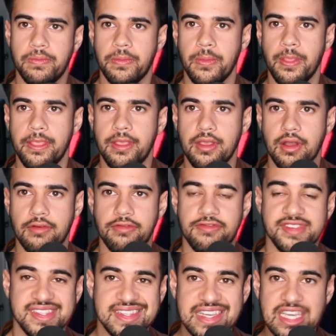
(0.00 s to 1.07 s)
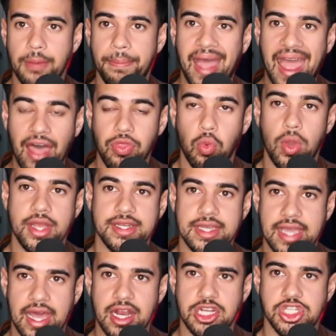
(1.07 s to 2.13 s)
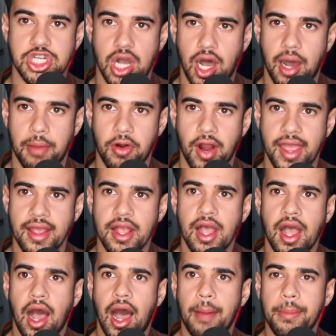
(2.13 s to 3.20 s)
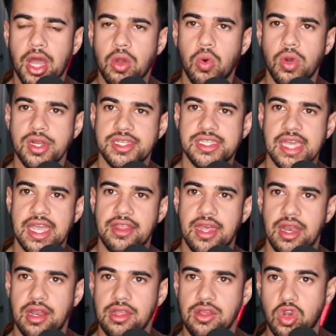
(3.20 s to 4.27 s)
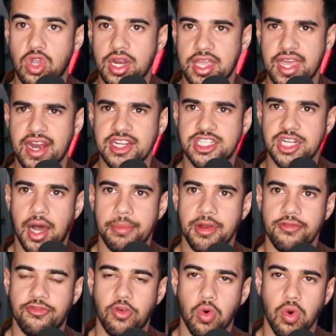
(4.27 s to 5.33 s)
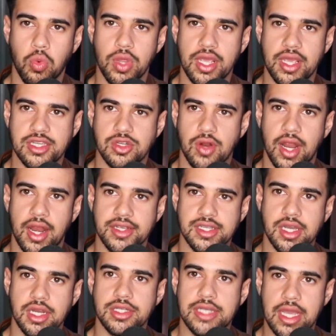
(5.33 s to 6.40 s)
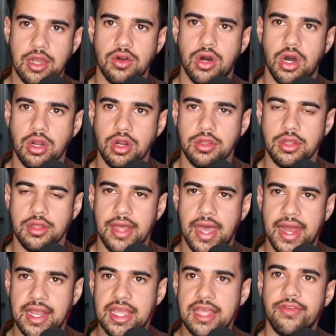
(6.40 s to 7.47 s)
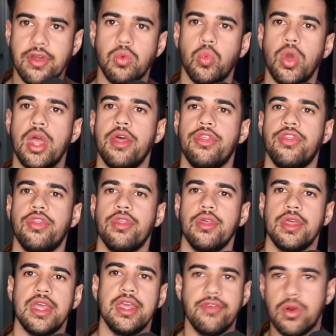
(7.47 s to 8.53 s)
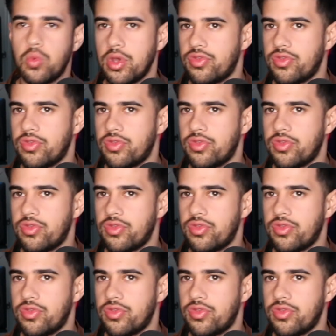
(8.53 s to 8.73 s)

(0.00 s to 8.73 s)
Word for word: you know see a pathway to get a job right i'm not going to say that you're going to get a job in 4 weeks right it's going to take longer than that even with even with the